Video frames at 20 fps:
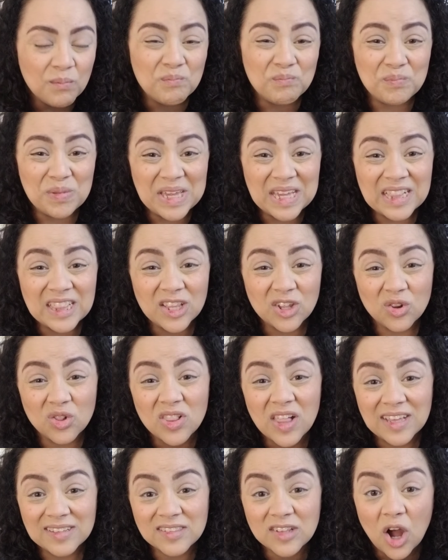be a little
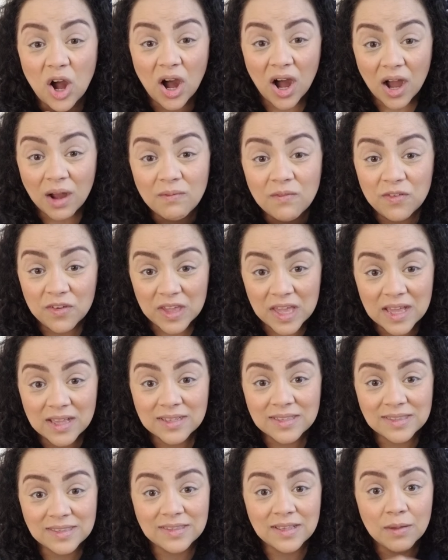less
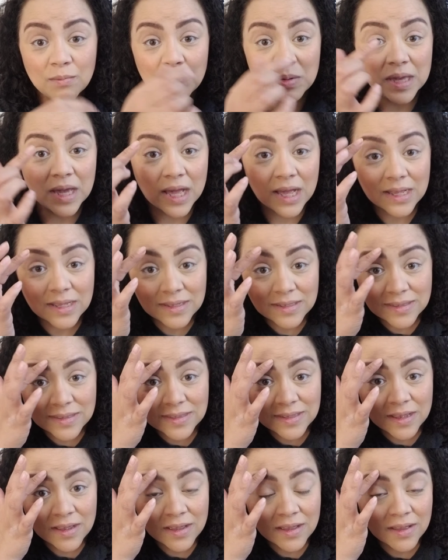obvious,
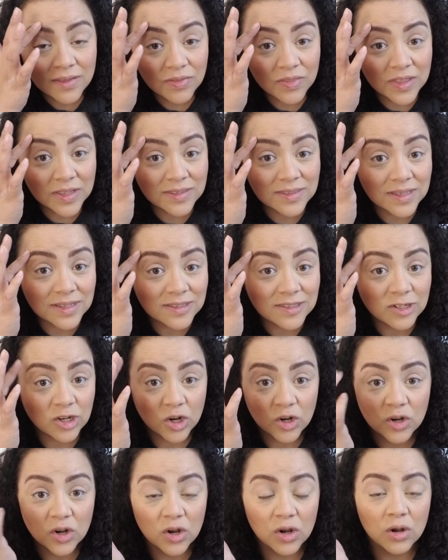because this is
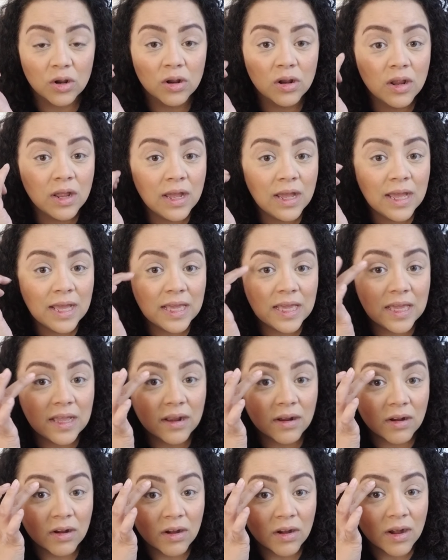darker
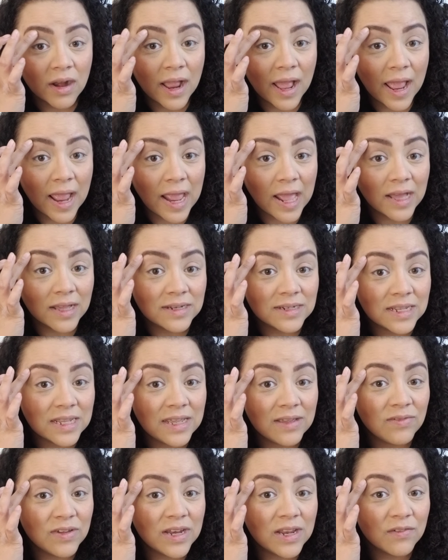here, and
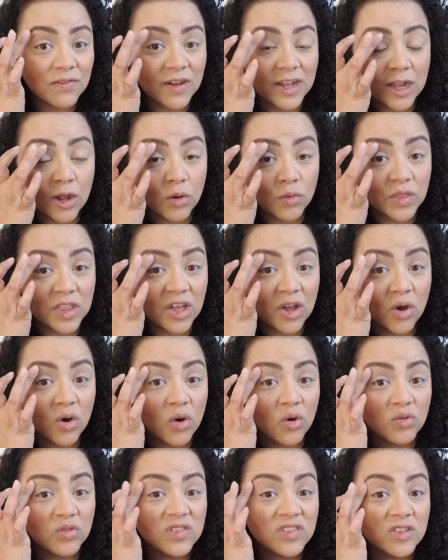even if I only
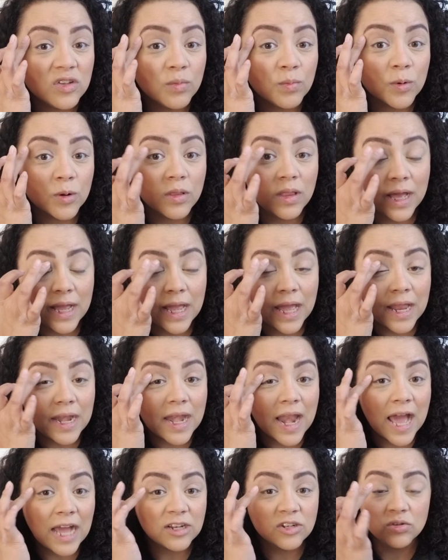go super light and
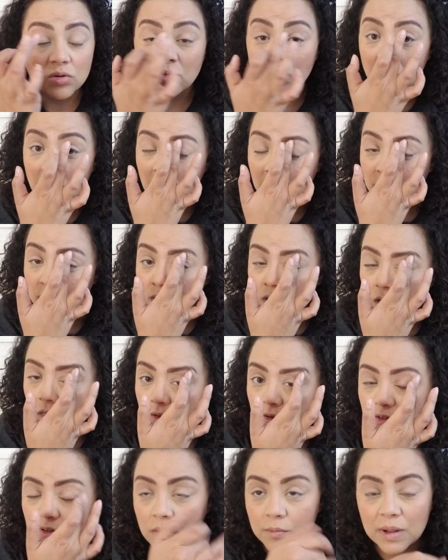natural on the
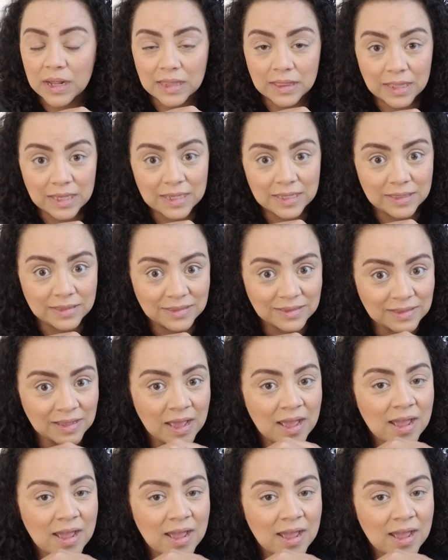colors on my lids,